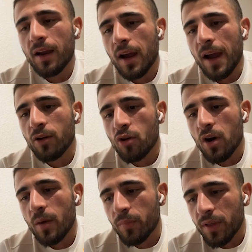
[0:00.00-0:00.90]
I grew
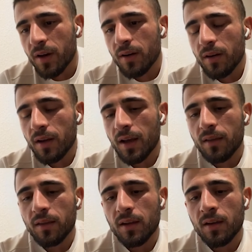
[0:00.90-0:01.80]
up there, and
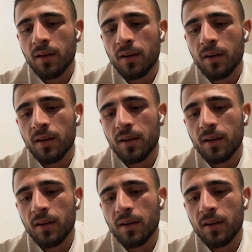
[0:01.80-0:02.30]
then